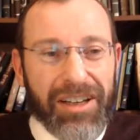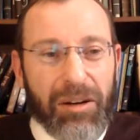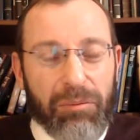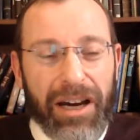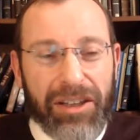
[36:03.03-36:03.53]

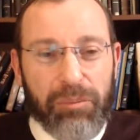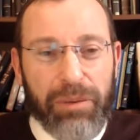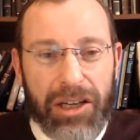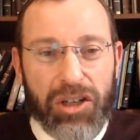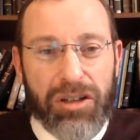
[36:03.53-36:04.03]
by the
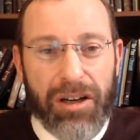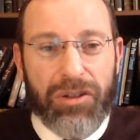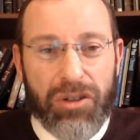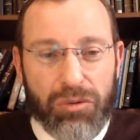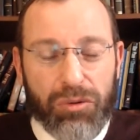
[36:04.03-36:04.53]
picture of
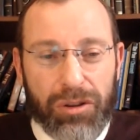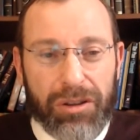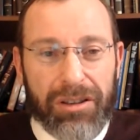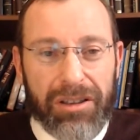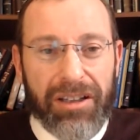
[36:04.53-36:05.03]

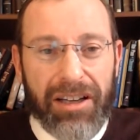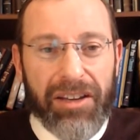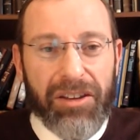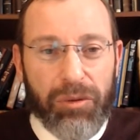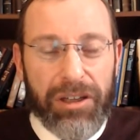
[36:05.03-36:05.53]
straw,
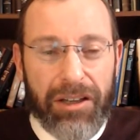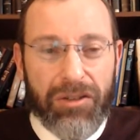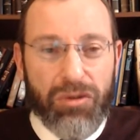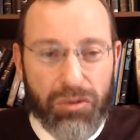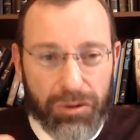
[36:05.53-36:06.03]
that we need
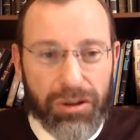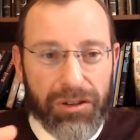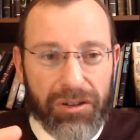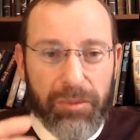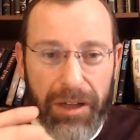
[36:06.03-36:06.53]
straw
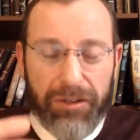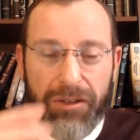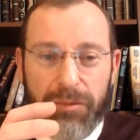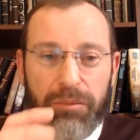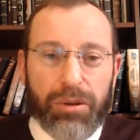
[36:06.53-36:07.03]
to be able to
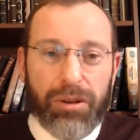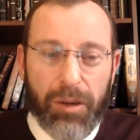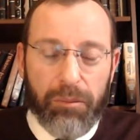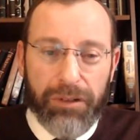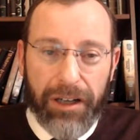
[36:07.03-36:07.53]
support
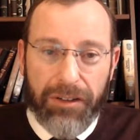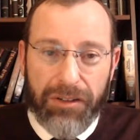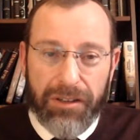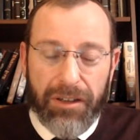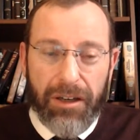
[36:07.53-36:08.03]
our
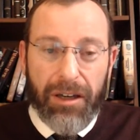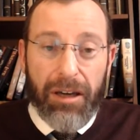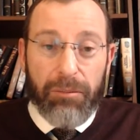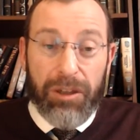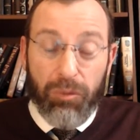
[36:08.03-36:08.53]
bricks.
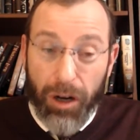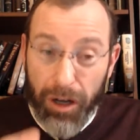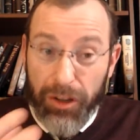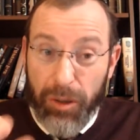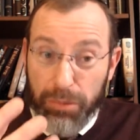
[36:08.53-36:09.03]
But what
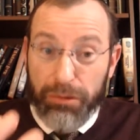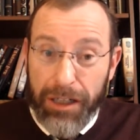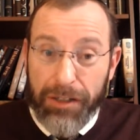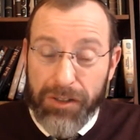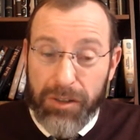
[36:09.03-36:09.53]
are the
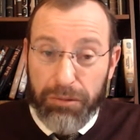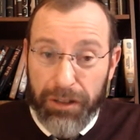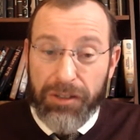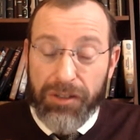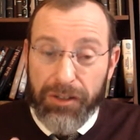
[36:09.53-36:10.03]
bricks? The
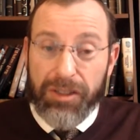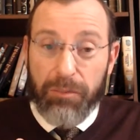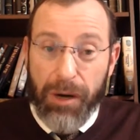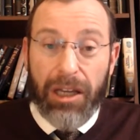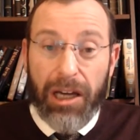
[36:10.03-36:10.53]
bricks are
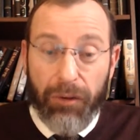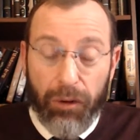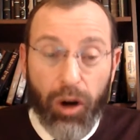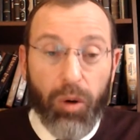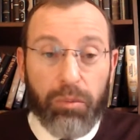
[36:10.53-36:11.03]
symbolic of our
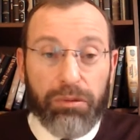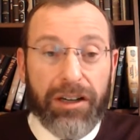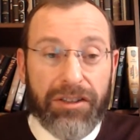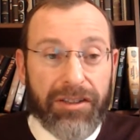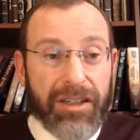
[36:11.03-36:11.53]
own
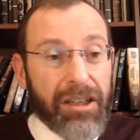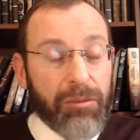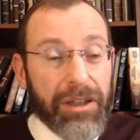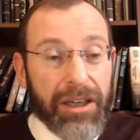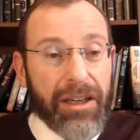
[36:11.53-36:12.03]
bricks. I said at the
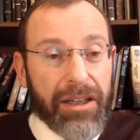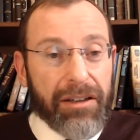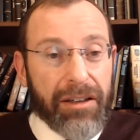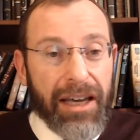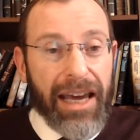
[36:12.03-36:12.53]
beginning,
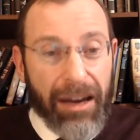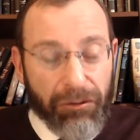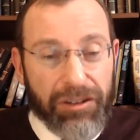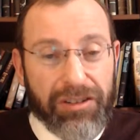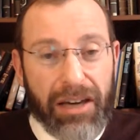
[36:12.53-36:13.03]

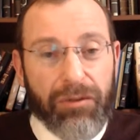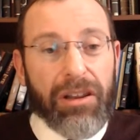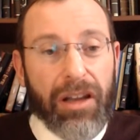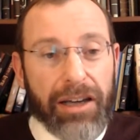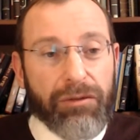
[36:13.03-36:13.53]
every day of our
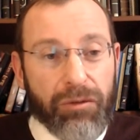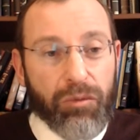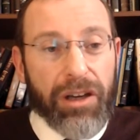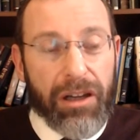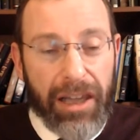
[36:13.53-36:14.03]
life
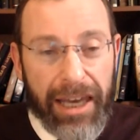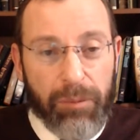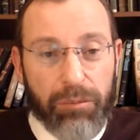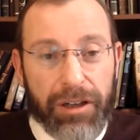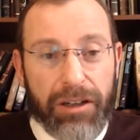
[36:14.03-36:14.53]
we are laying
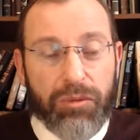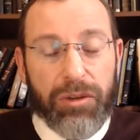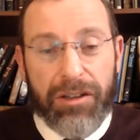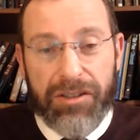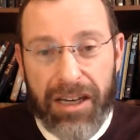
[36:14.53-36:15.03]
bricks. We
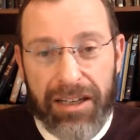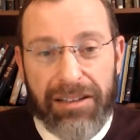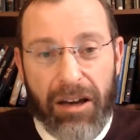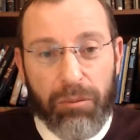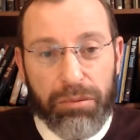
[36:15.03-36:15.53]
are setting
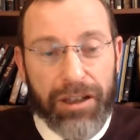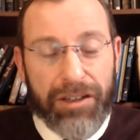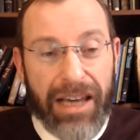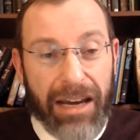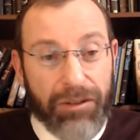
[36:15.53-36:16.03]
down
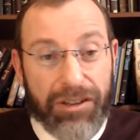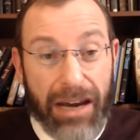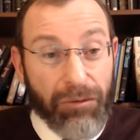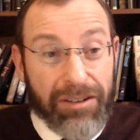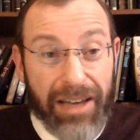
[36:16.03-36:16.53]
bricks.
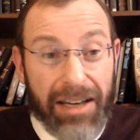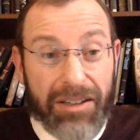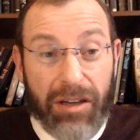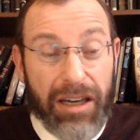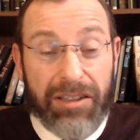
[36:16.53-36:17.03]
Every day
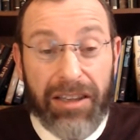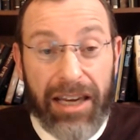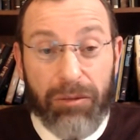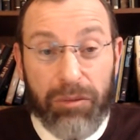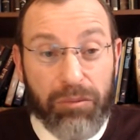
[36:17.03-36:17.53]

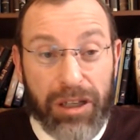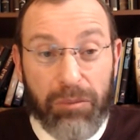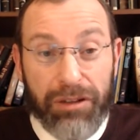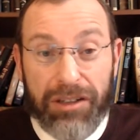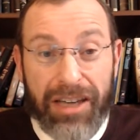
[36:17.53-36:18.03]
we're putting
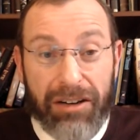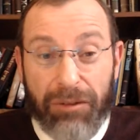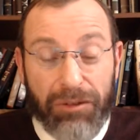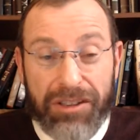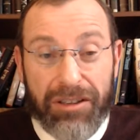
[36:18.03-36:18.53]
bricks down
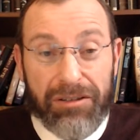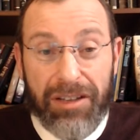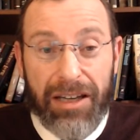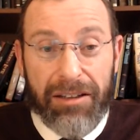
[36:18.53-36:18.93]
every single day.